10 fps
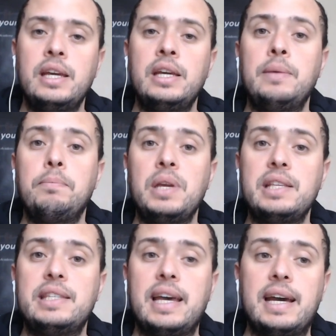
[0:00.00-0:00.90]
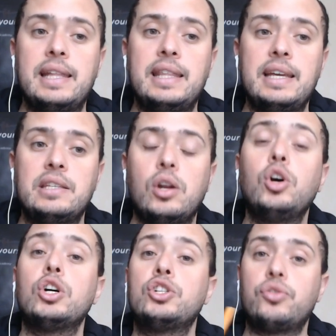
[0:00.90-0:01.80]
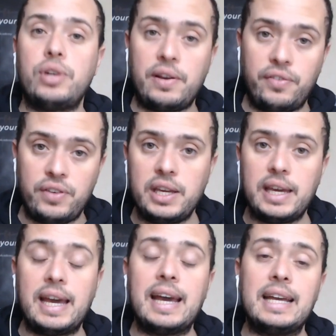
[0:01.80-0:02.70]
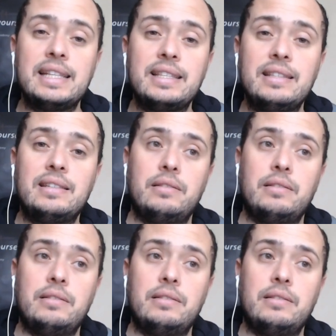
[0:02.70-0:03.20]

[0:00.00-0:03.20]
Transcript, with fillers: means that there's a lot of traffic and